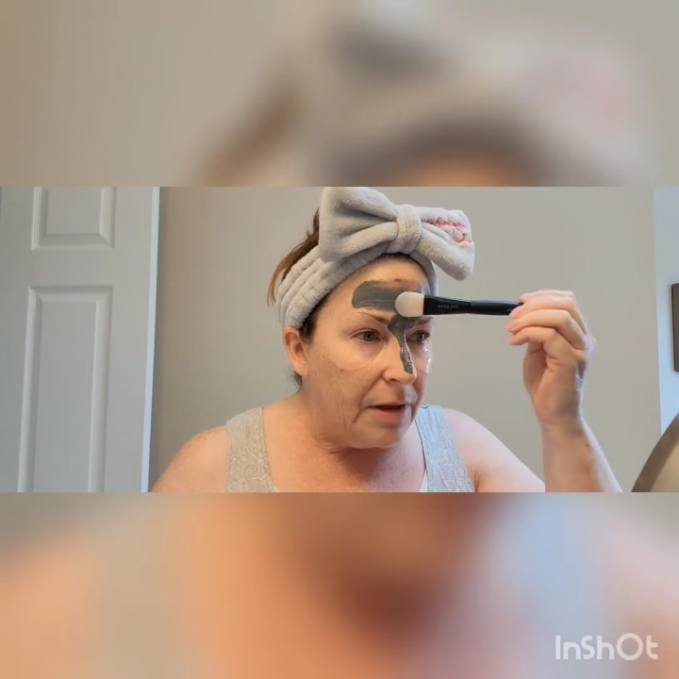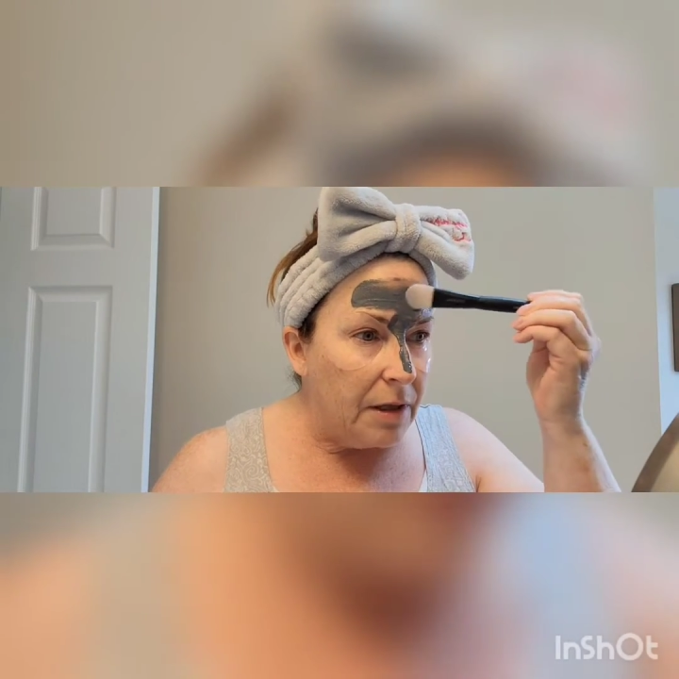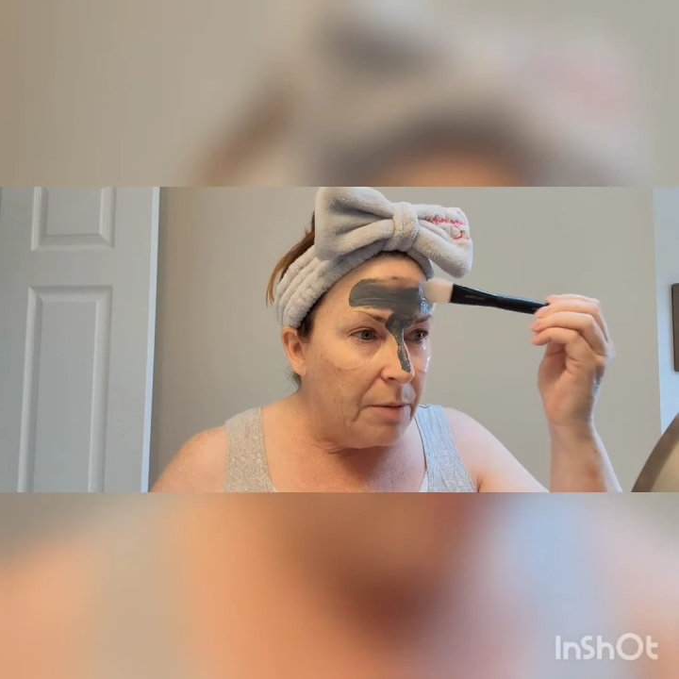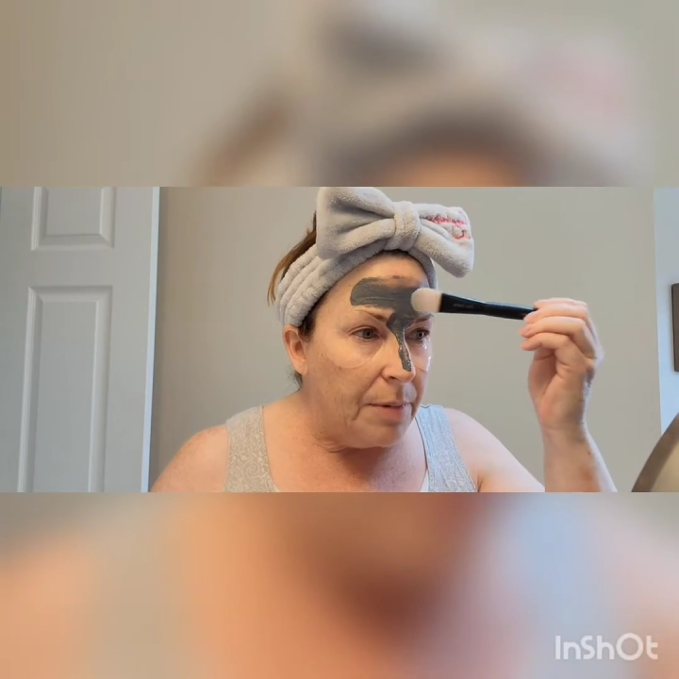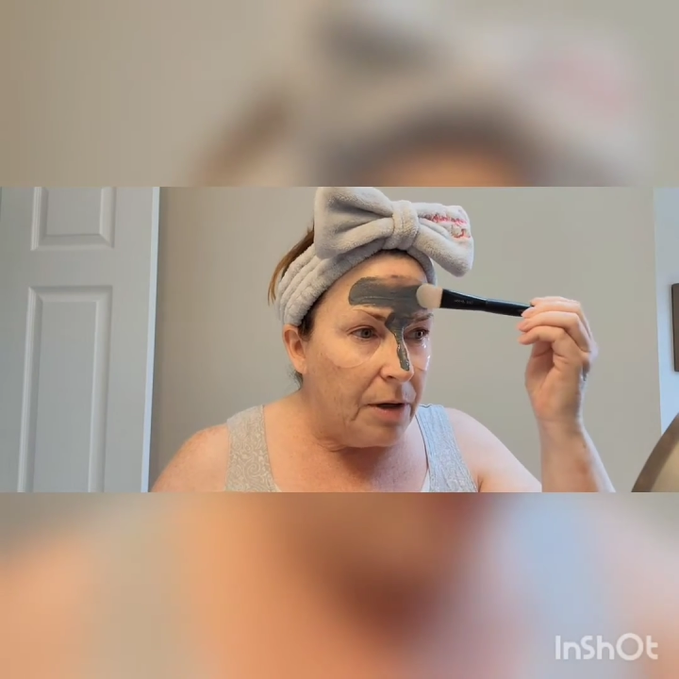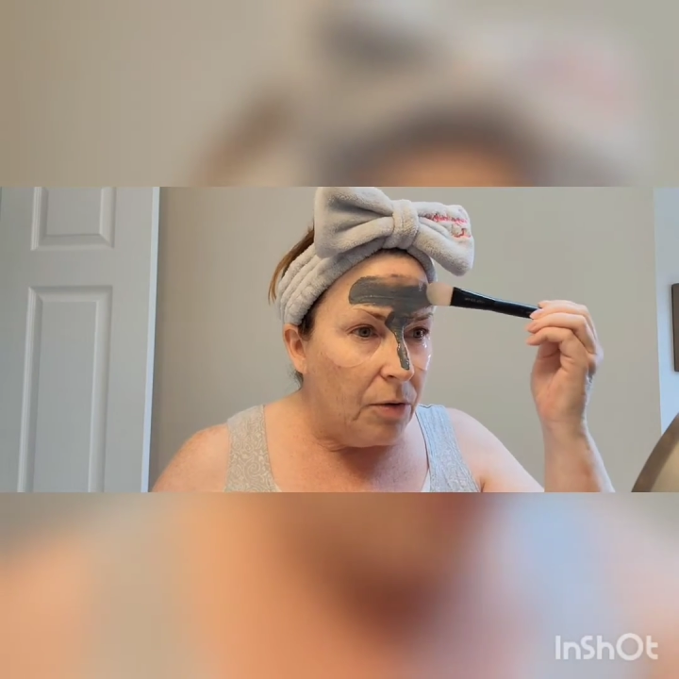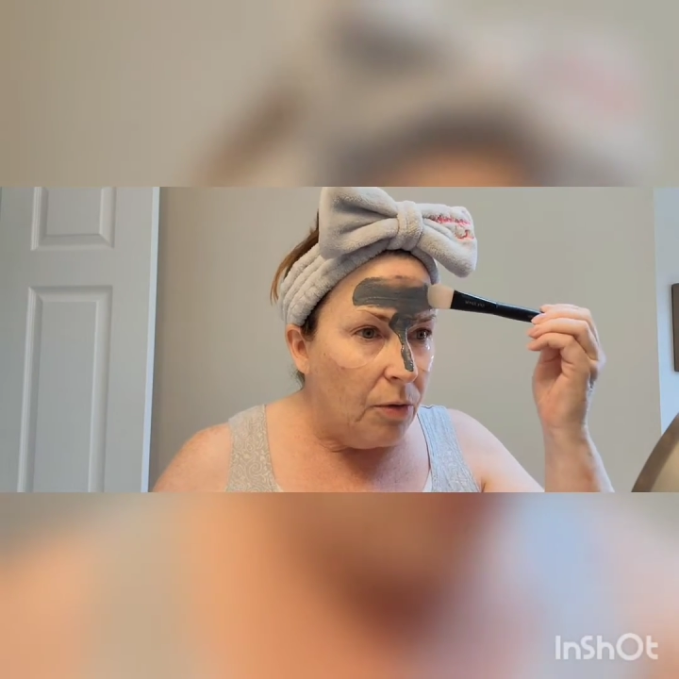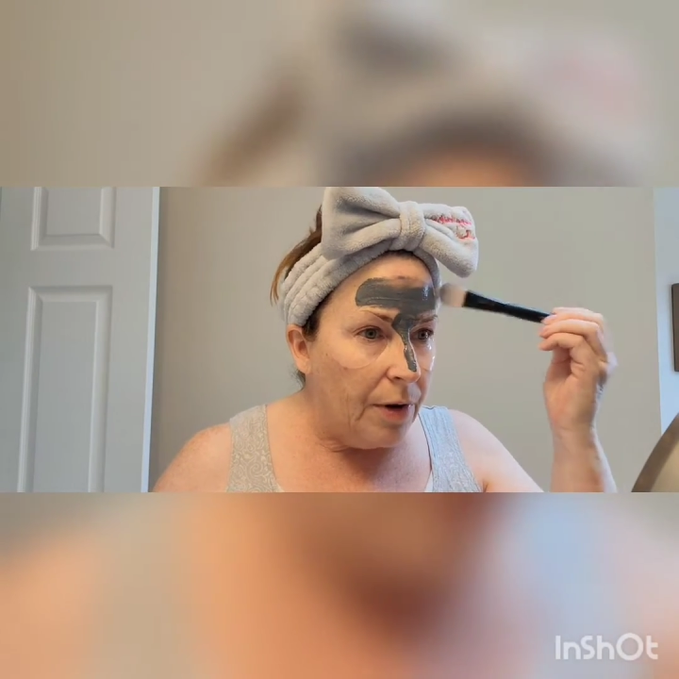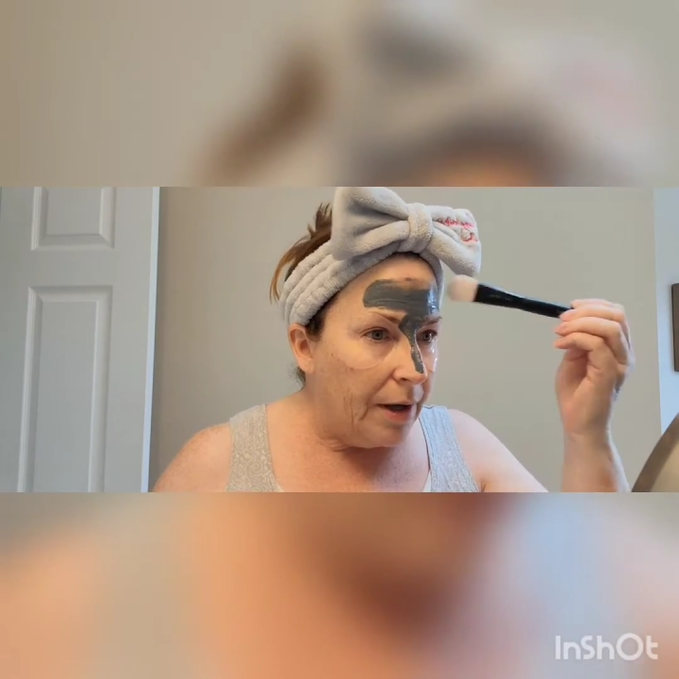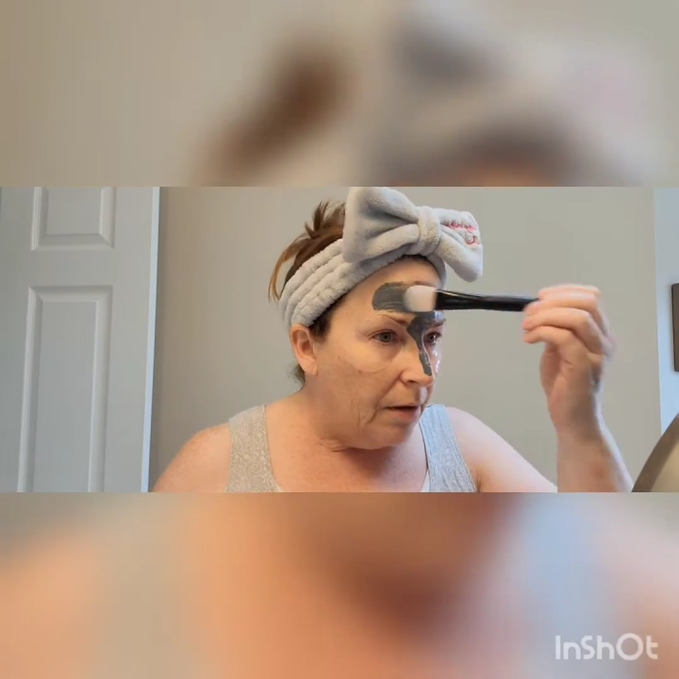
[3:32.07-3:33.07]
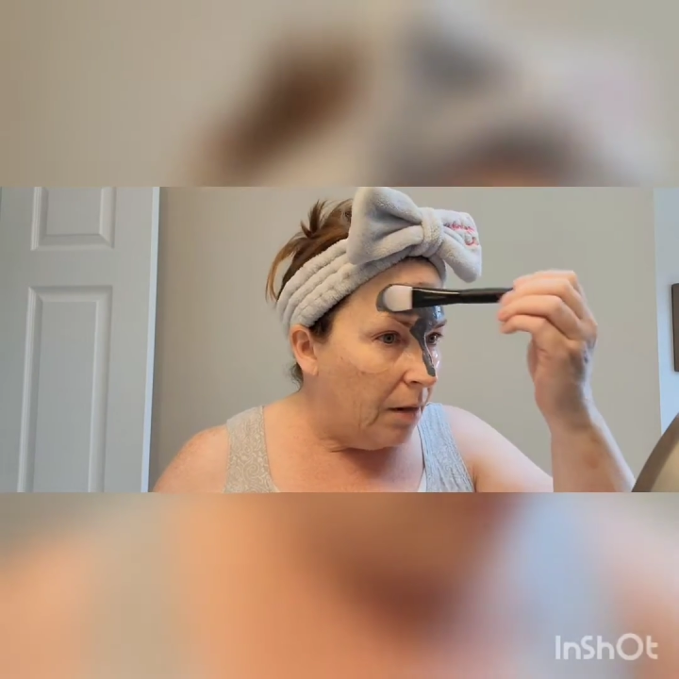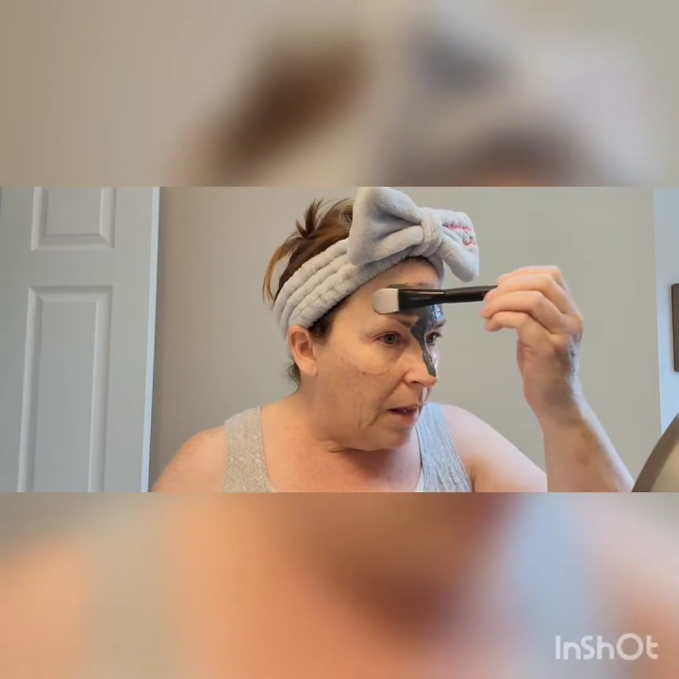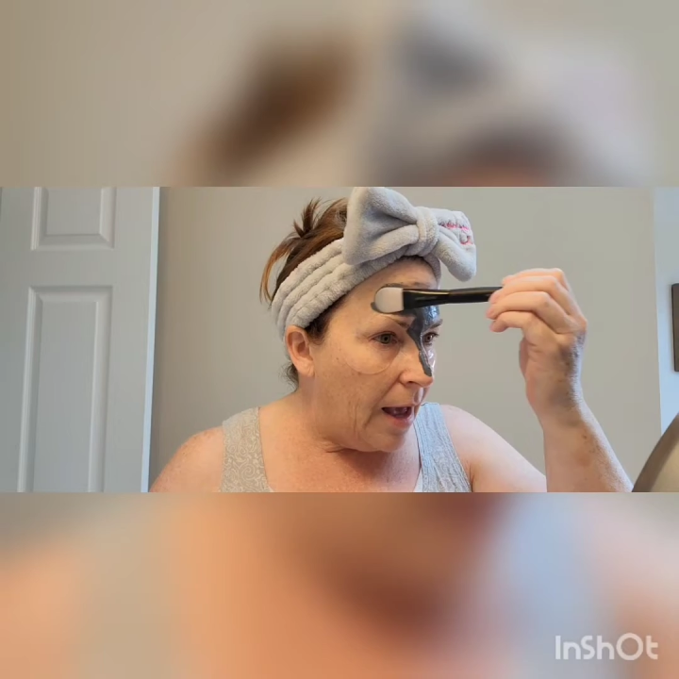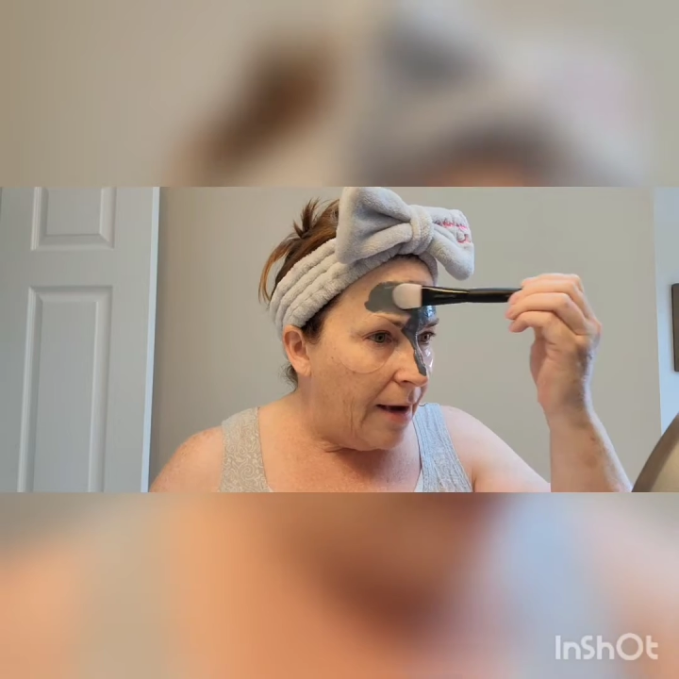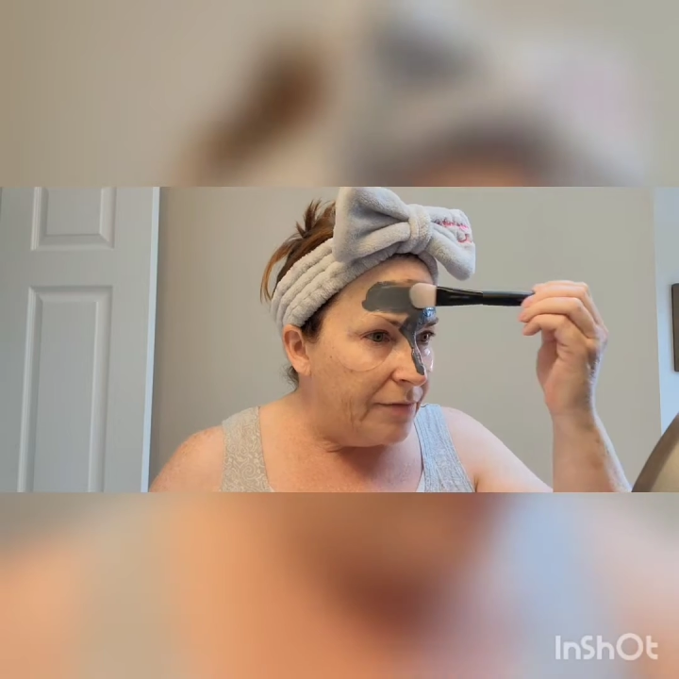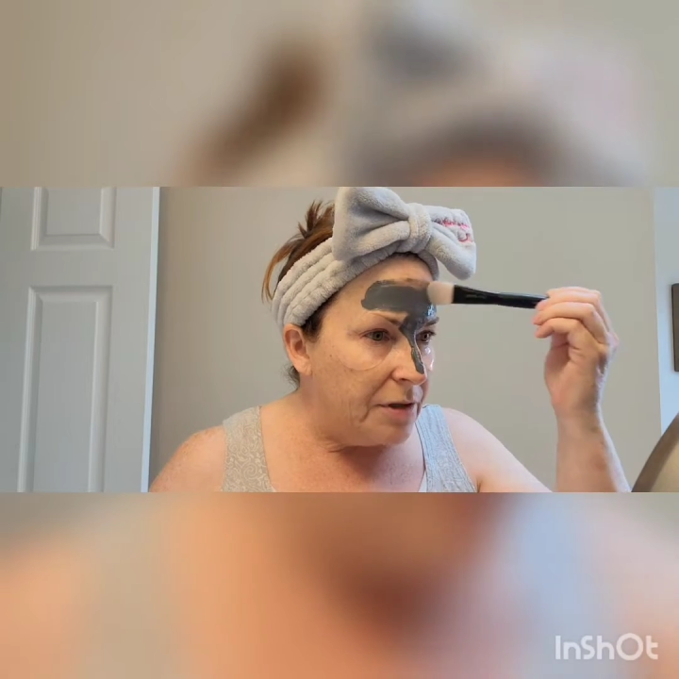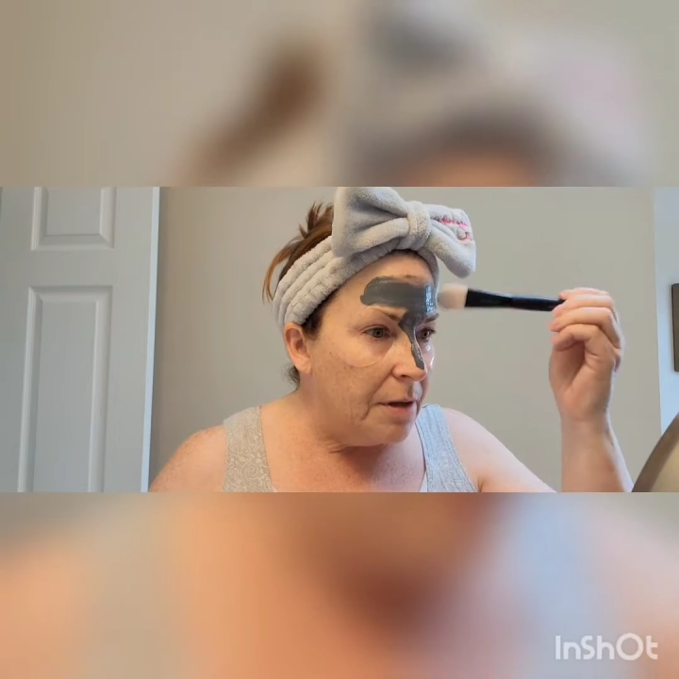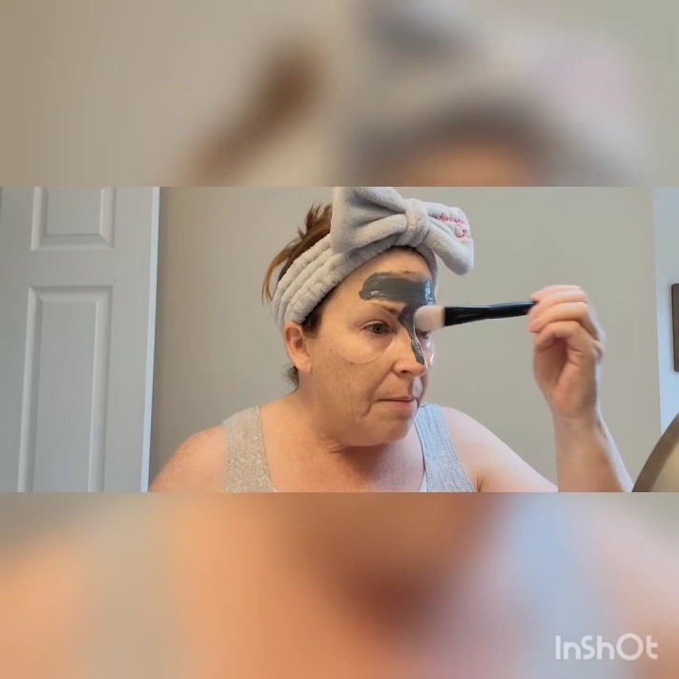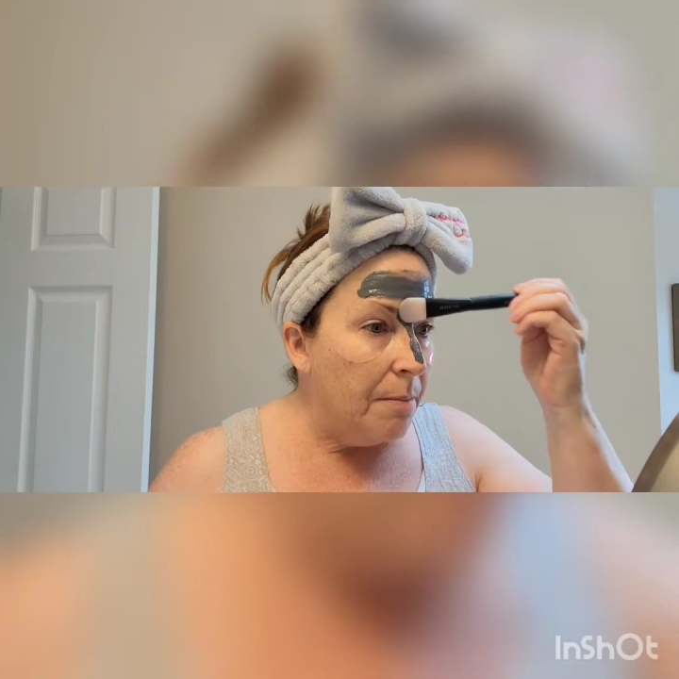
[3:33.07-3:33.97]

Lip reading: little bit of oil left,